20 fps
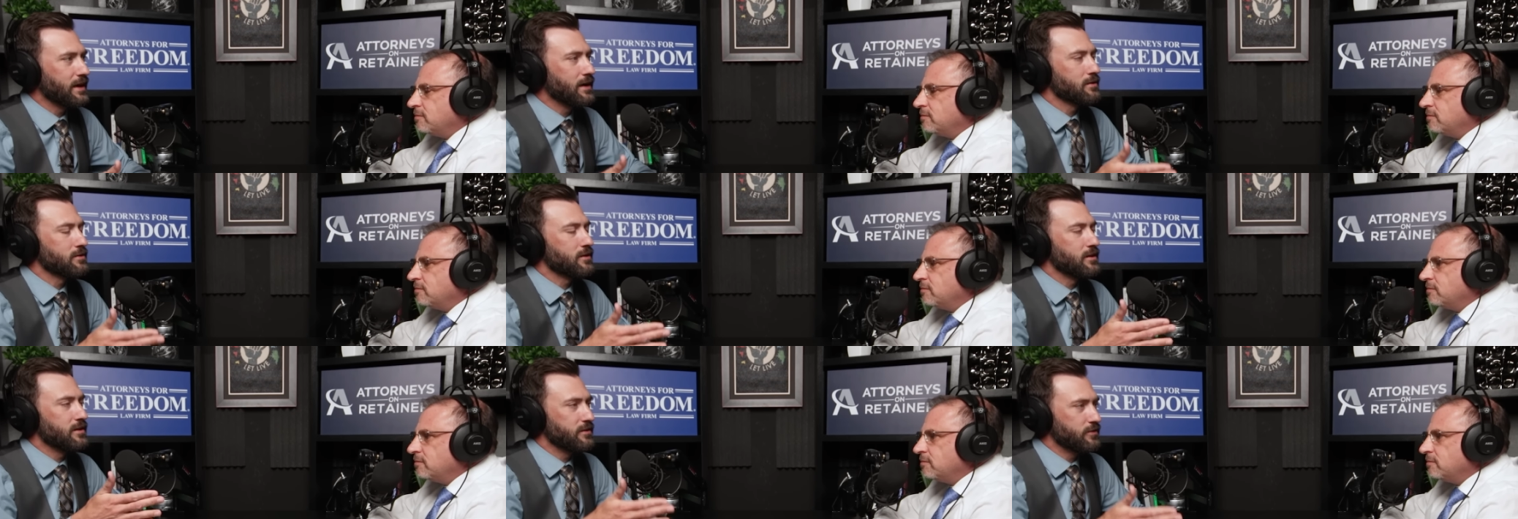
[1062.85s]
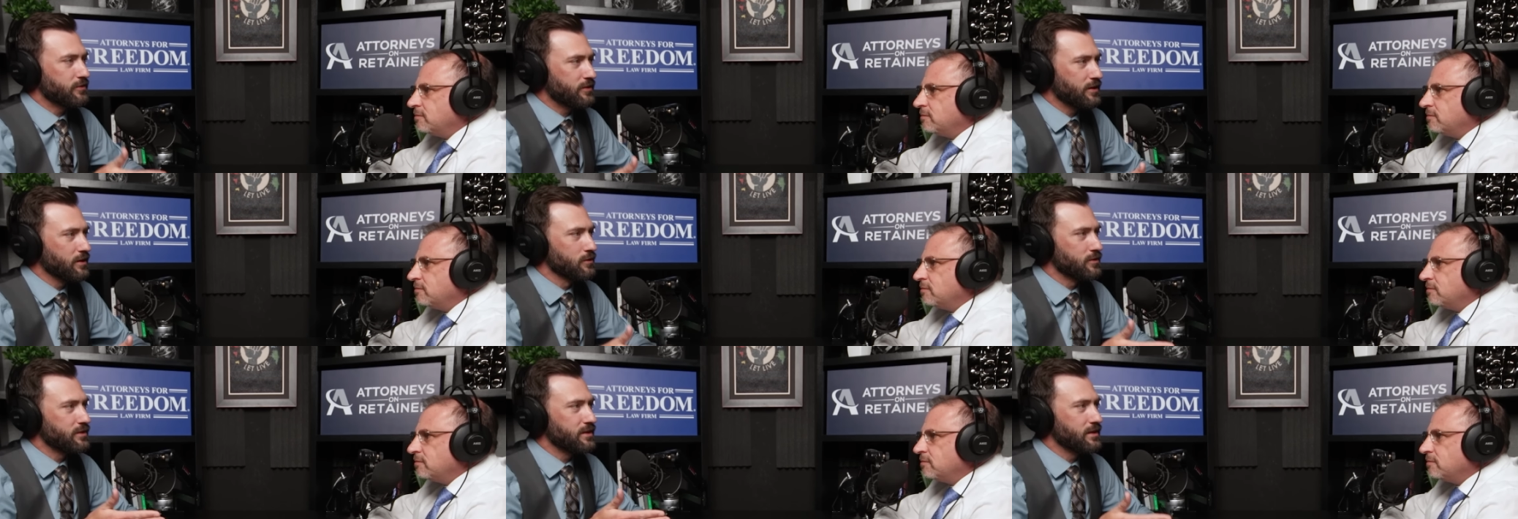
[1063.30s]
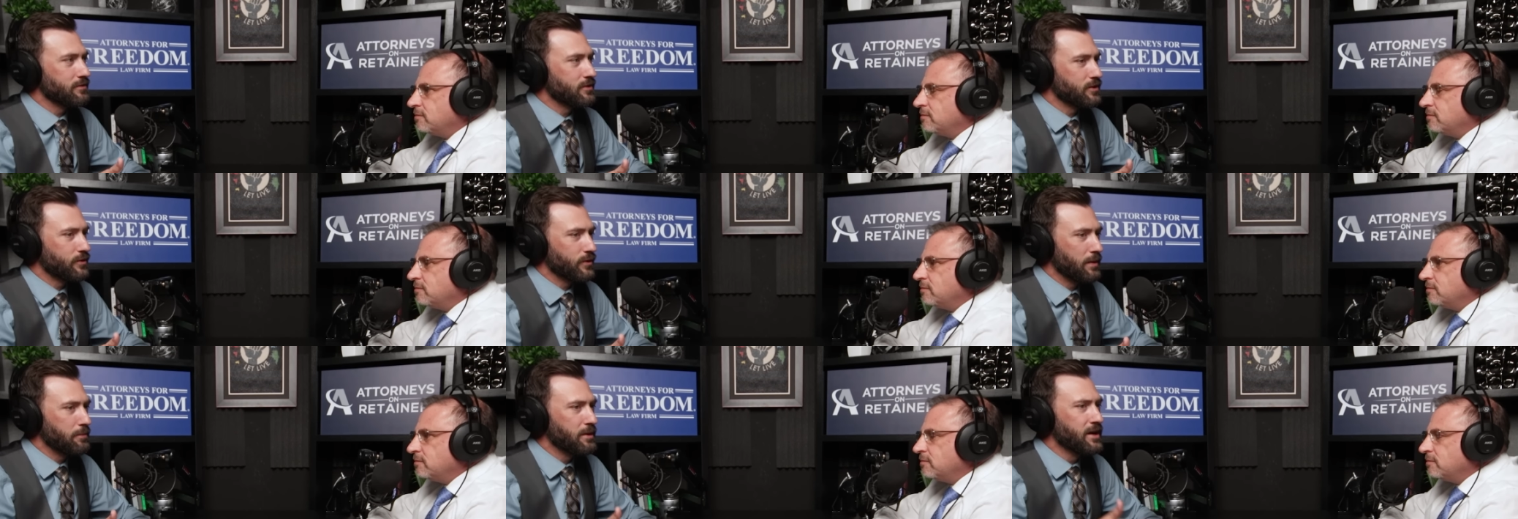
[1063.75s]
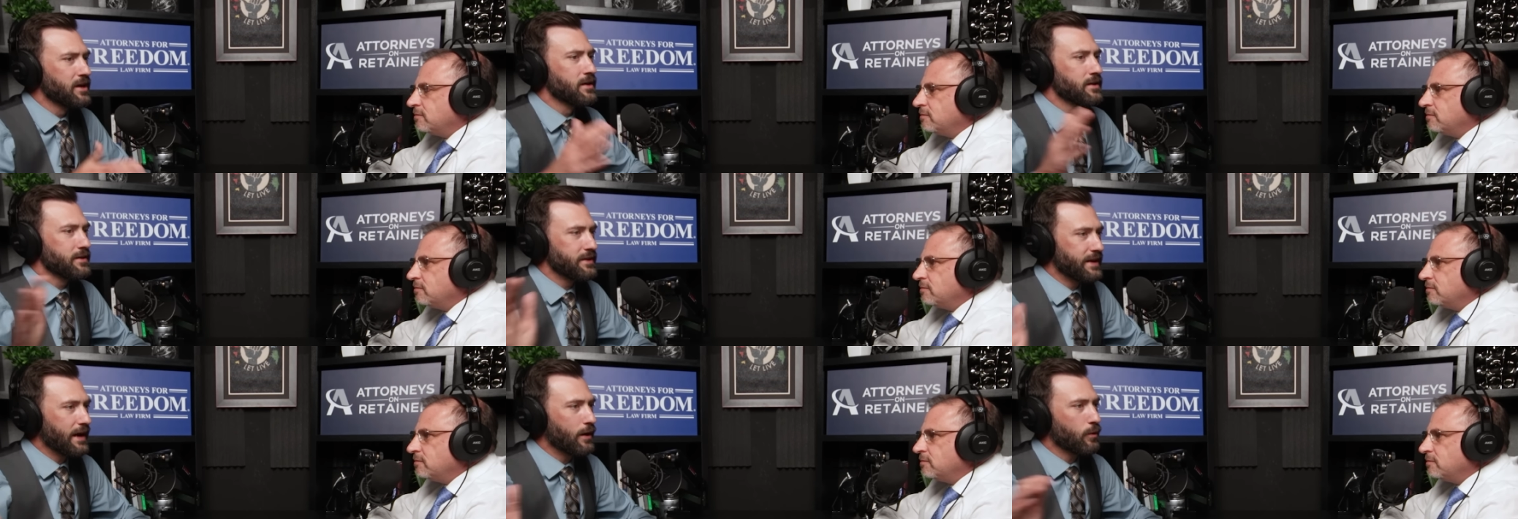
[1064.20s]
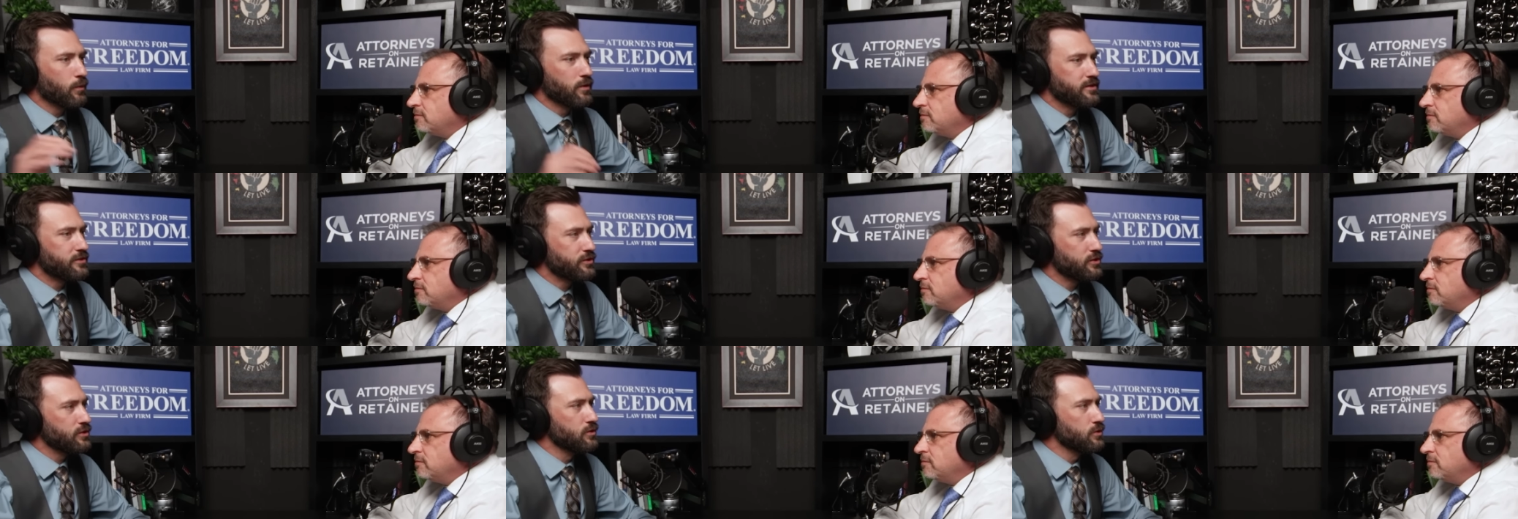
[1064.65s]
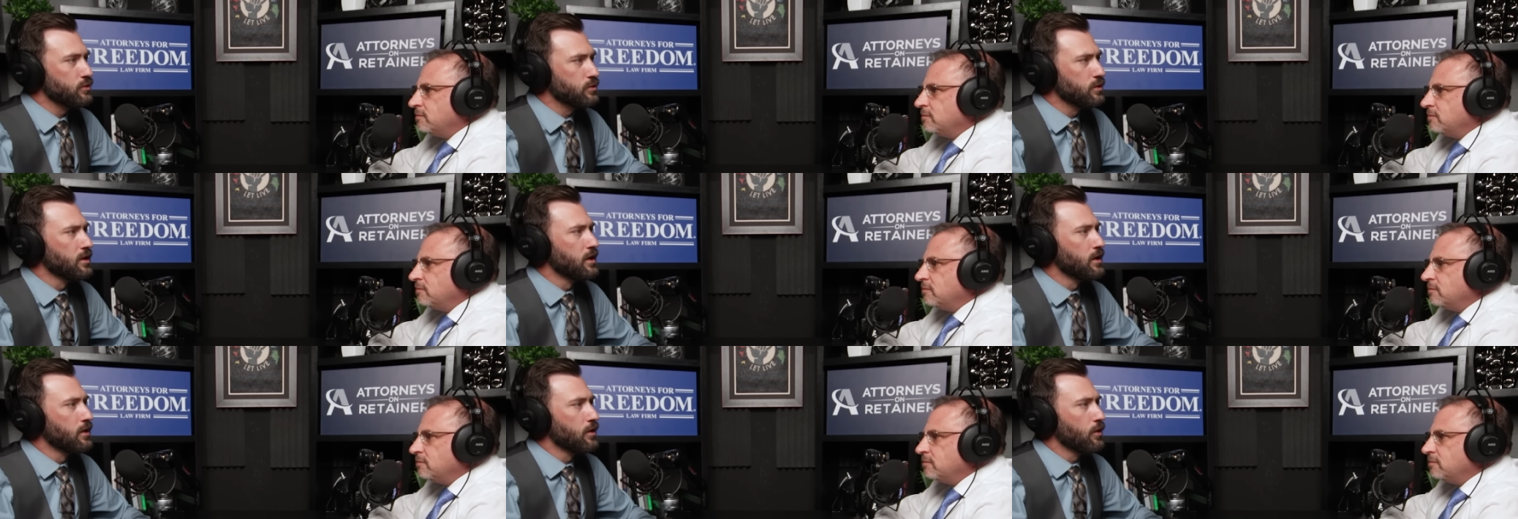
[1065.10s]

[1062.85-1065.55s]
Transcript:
Speaker 1: doubt that he's guilty of the crime. Now we're to